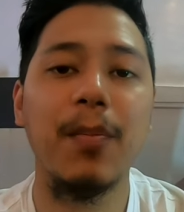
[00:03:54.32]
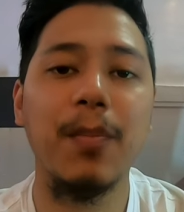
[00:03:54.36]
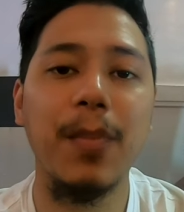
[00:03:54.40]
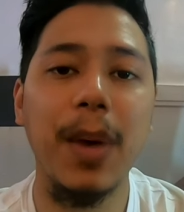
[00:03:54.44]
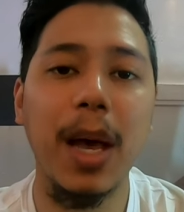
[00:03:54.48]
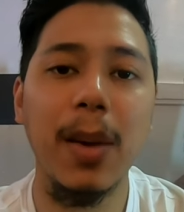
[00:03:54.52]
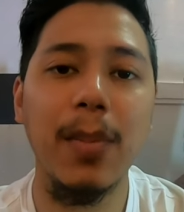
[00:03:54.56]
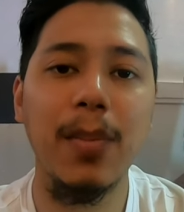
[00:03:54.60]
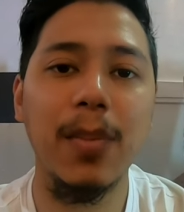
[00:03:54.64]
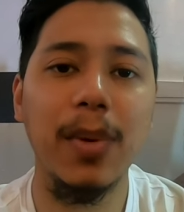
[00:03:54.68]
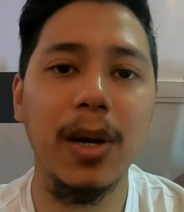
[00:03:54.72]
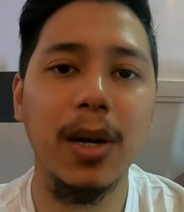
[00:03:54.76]

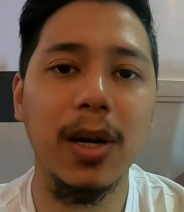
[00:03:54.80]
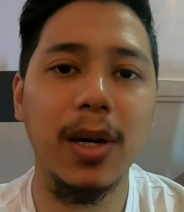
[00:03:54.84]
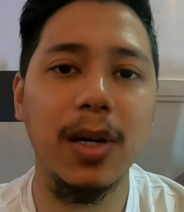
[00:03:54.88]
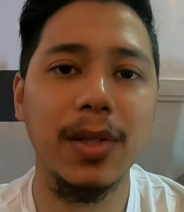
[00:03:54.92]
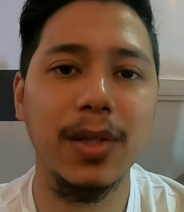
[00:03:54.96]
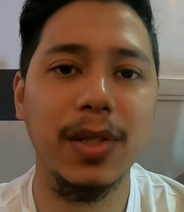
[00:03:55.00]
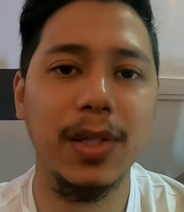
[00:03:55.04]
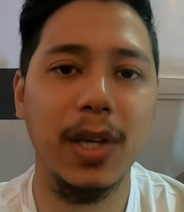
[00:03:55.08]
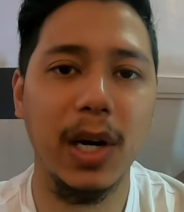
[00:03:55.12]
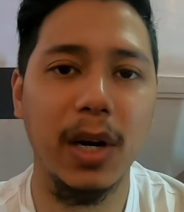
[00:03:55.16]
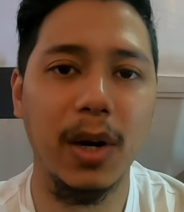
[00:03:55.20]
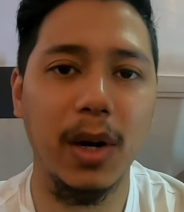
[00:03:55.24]

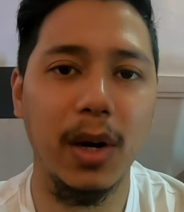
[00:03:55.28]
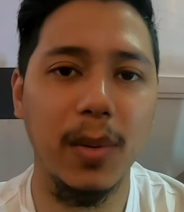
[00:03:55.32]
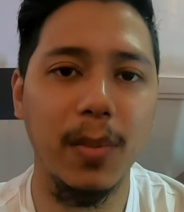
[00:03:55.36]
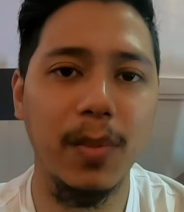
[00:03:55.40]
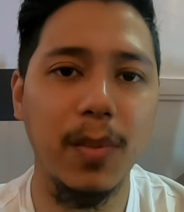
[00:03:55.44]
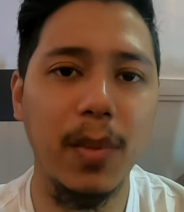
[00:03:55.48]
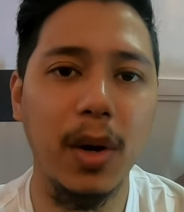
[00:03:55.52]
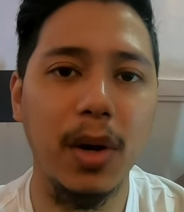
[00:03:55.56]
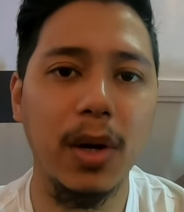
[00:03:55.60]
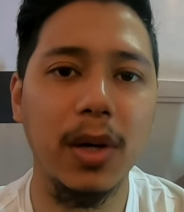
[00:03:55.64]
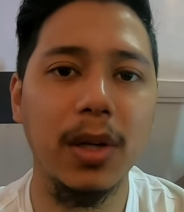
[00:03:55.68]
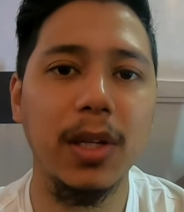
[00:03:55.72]
papillons are
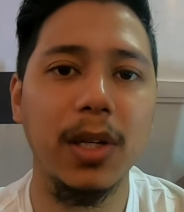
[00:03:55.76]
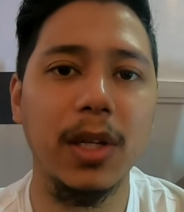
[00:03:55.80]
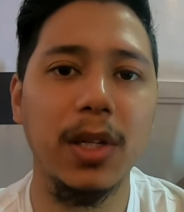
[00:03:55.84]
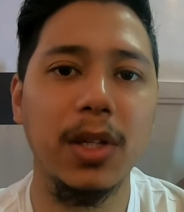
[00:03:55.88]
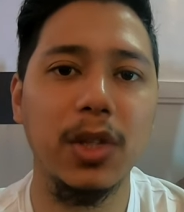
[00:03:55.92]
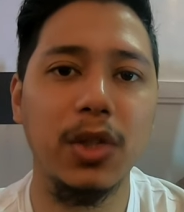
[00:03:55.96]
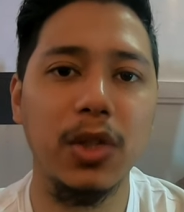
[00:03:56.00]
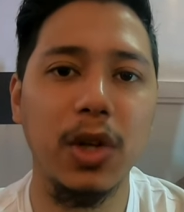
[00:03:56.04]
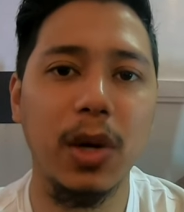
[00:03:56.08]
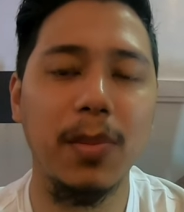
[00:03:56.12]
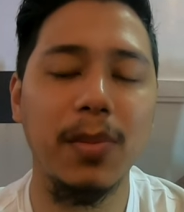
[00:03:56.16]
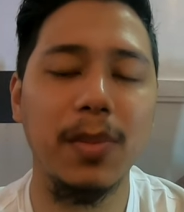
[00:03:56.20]
among the
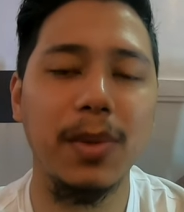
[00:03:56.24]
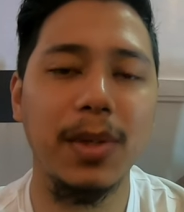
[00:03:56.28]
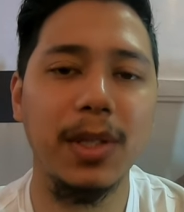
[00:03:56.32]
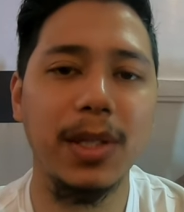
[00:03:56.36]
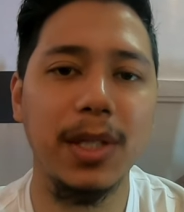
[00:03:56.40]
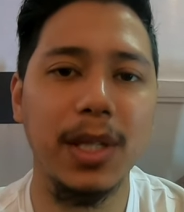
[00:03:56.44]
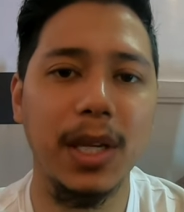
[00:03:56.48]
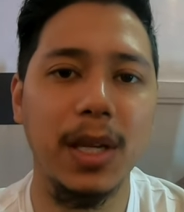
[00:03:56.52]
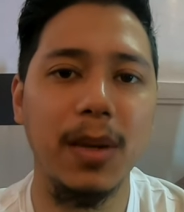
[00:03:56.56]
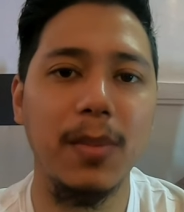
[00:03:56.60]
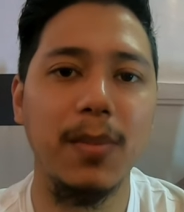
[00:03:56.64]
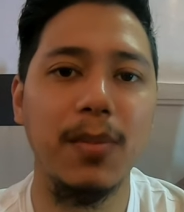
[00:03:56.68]
top
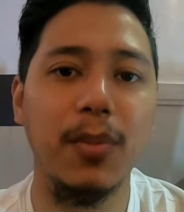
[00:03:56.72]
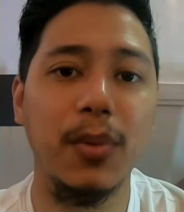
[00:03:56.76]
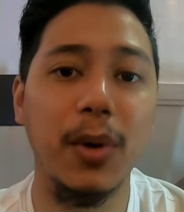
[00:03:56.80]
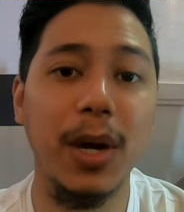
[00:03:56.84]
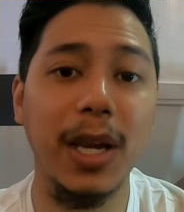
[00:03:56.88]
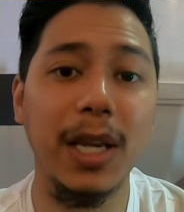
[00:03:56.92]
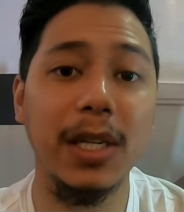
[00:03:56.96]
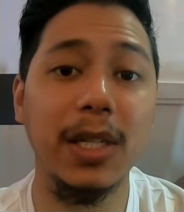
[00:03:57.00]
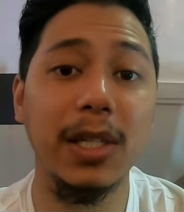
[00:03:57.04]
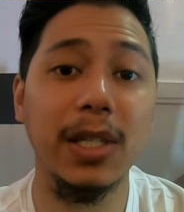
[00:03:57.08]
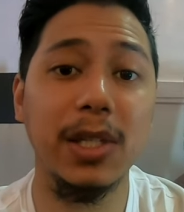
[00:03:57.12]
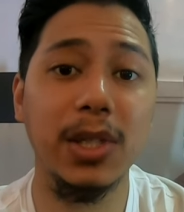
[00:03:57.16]
10
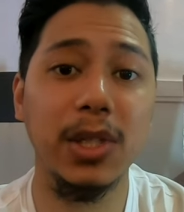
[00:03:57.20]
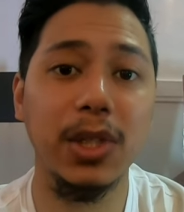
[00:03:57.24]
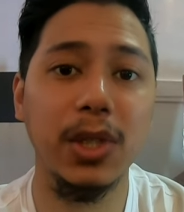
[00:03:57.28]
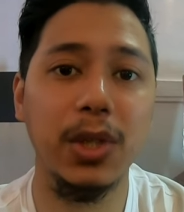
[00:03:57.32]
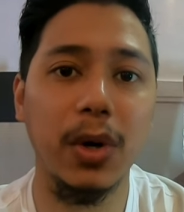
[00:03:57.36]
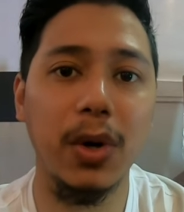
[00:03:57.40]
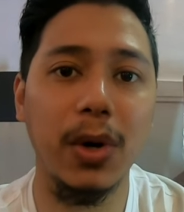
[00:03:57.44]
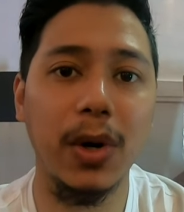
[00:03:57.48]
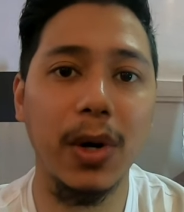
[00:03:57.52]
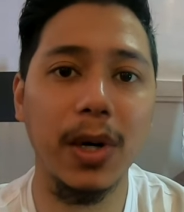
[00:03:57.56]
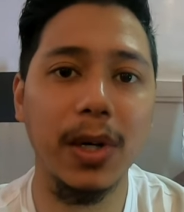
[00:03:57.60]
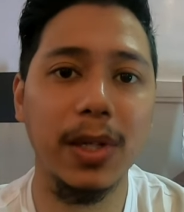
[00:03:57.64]
brightest
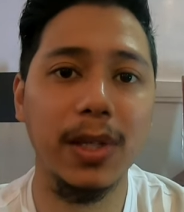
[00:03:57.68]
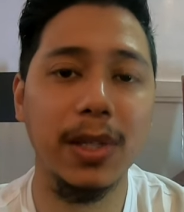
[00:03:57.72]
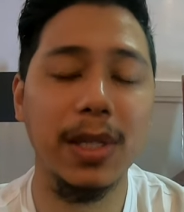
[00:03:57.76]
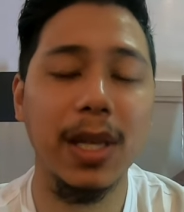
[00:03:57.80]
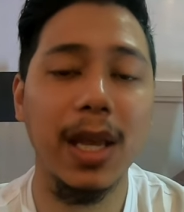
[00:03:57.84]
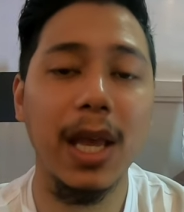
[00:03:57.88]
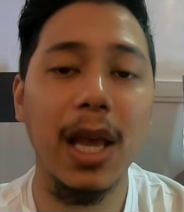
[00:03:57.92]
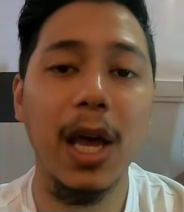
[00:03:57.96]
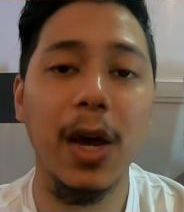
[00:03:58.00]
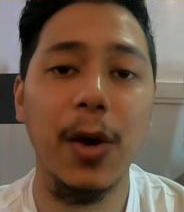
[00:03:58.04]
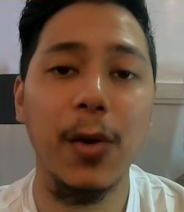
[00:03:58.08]
dogs,